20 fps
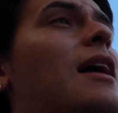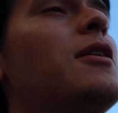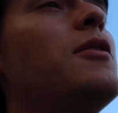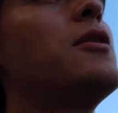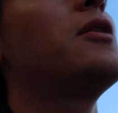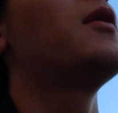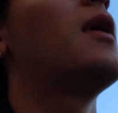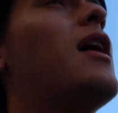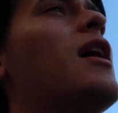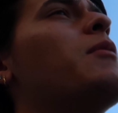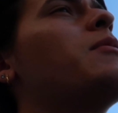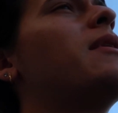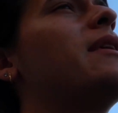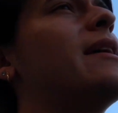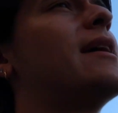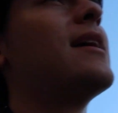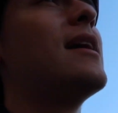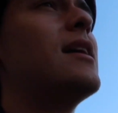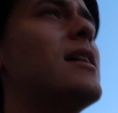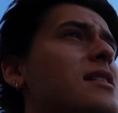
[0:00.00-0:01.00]
I don't know how I'm gonna
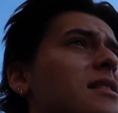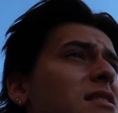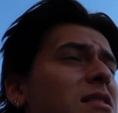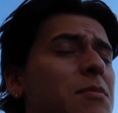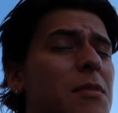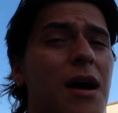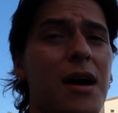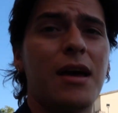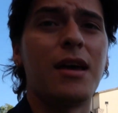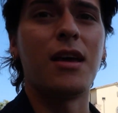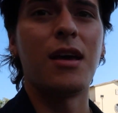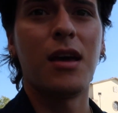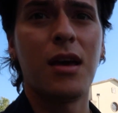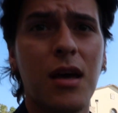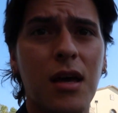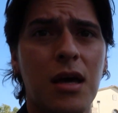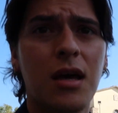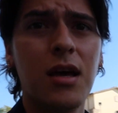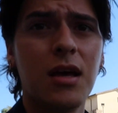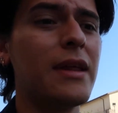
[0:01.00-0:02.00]
get to my
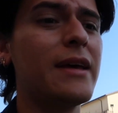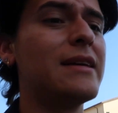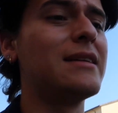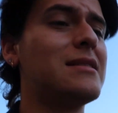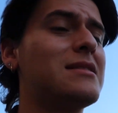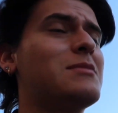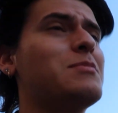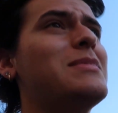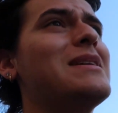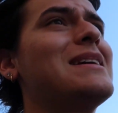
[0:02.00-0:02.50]
place